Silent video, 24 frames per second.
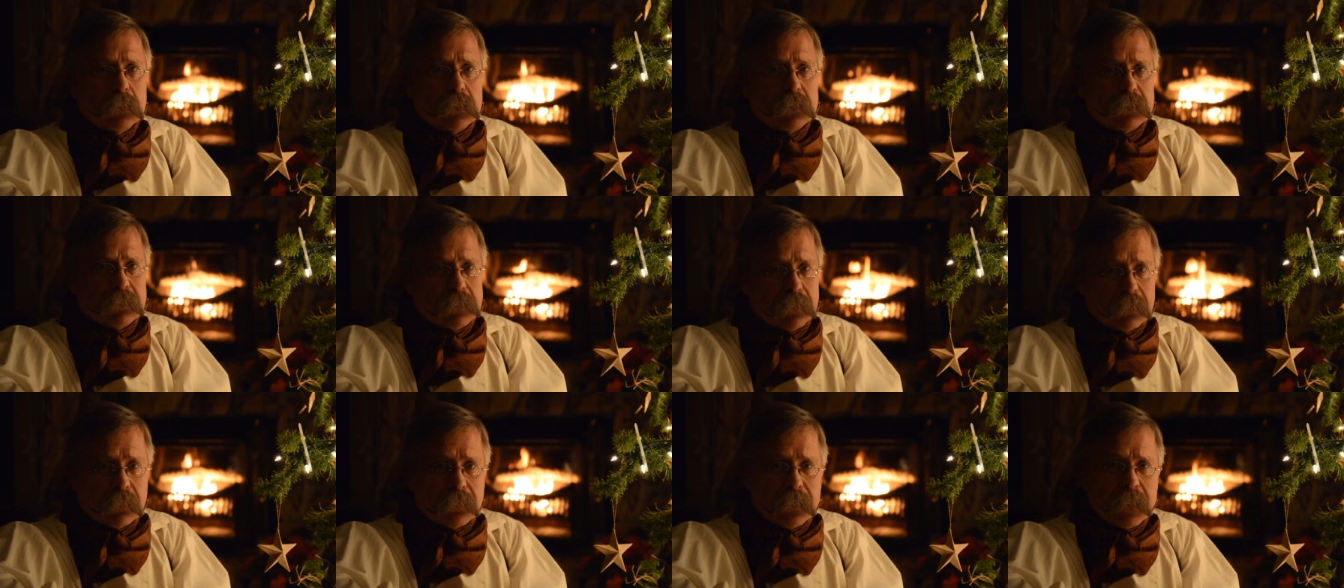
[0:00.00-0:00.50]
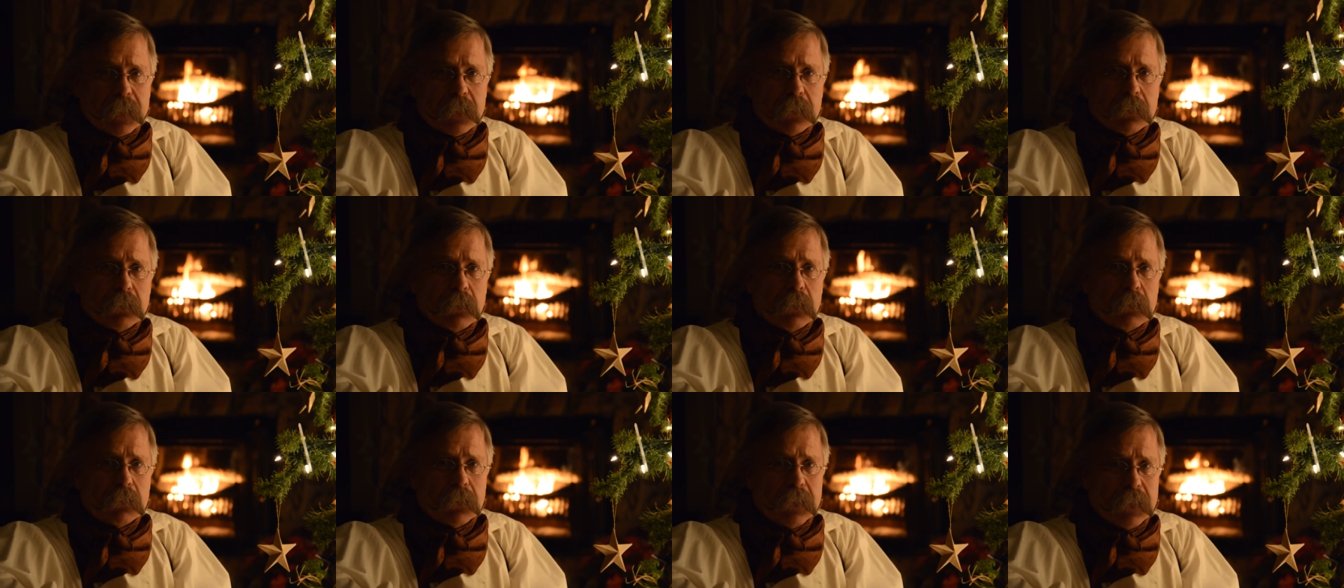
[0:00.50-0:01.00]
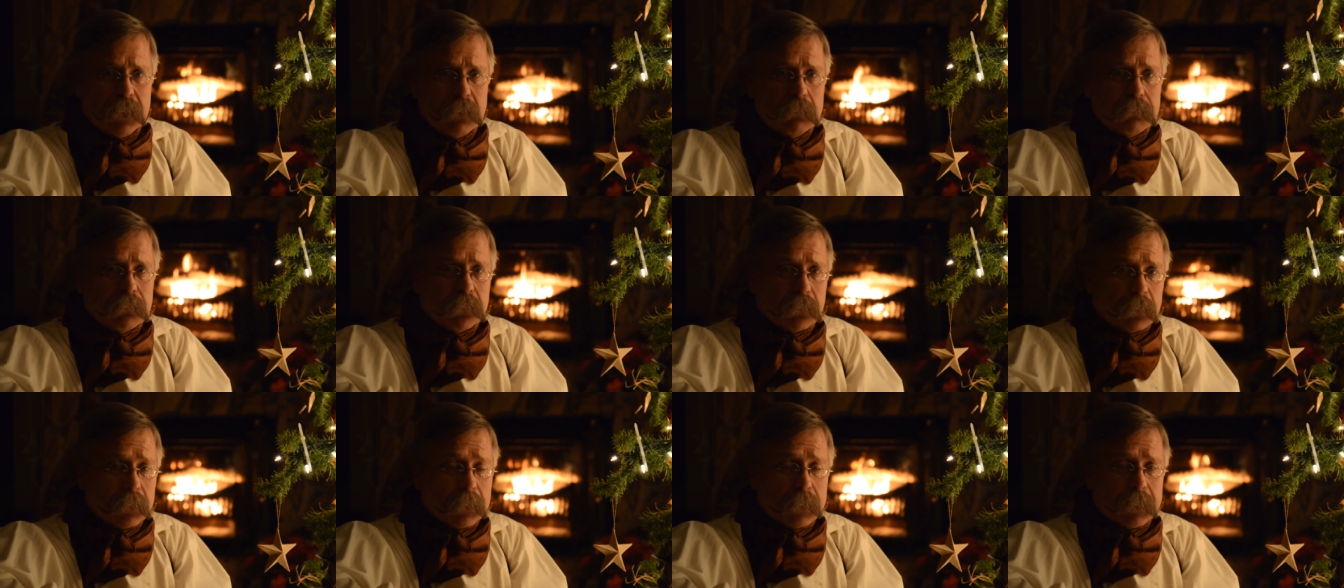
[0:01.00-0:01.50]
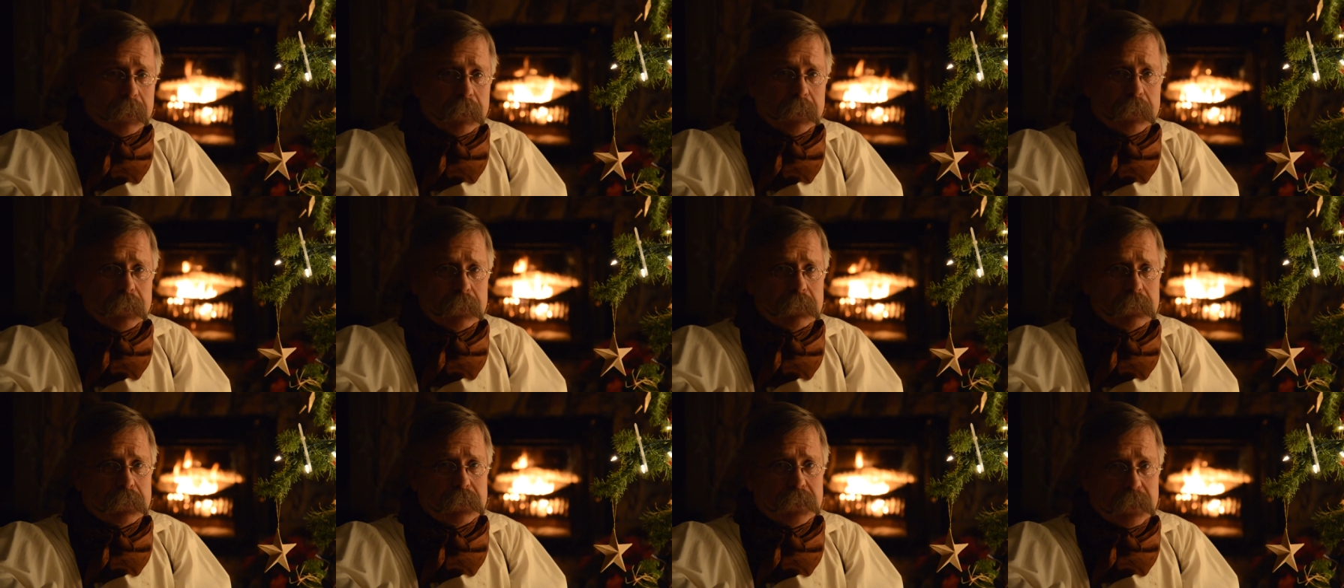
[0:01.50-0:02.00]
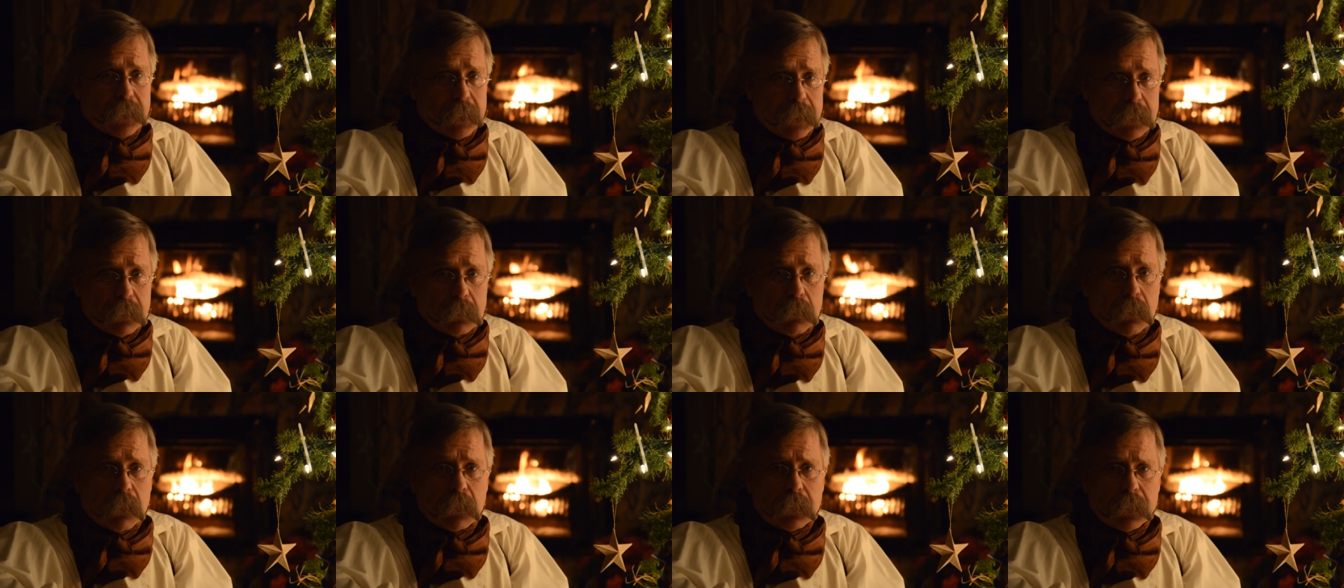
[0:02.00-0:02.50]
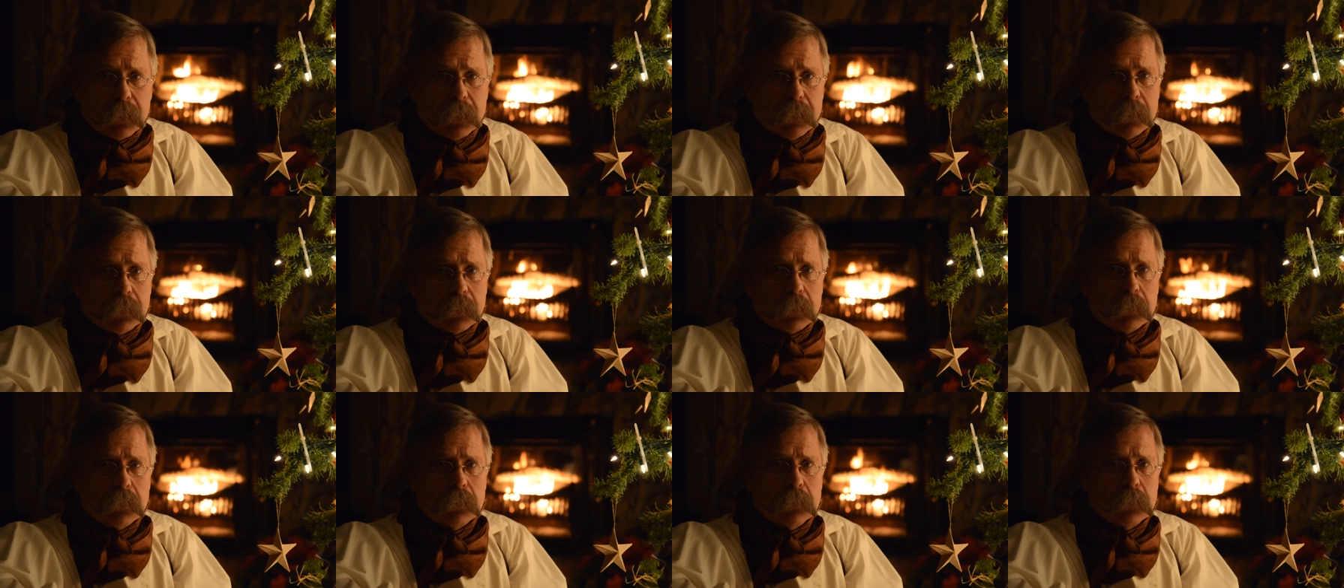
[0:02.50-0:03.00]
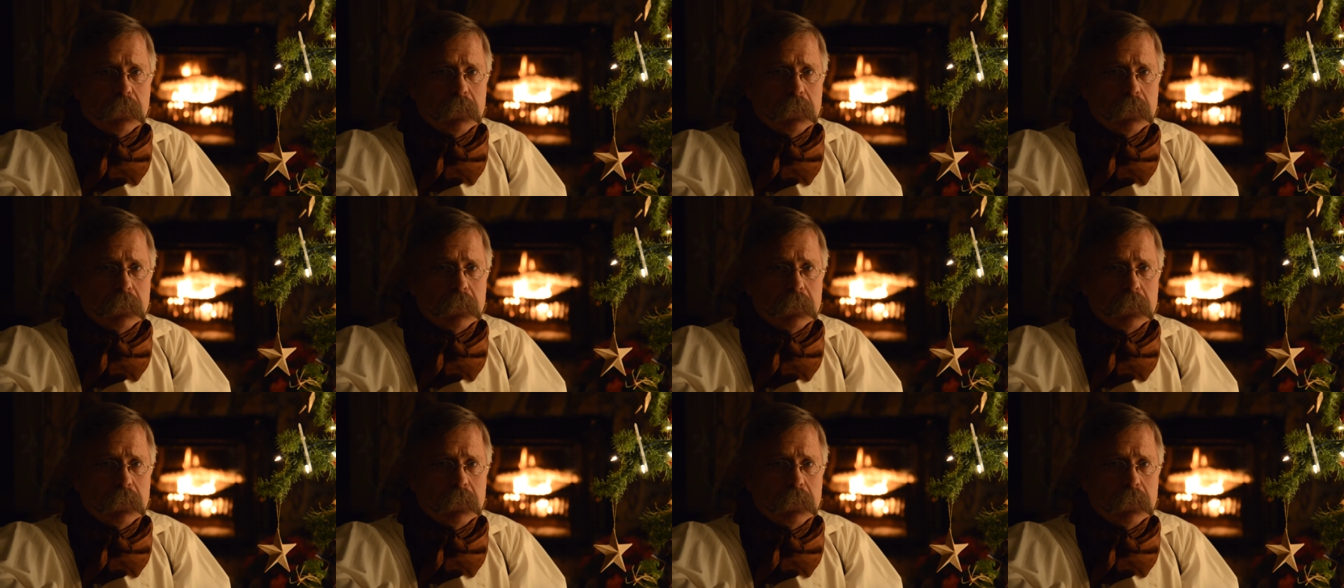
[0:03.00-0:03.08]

Till then, I'll keep working and staying on here.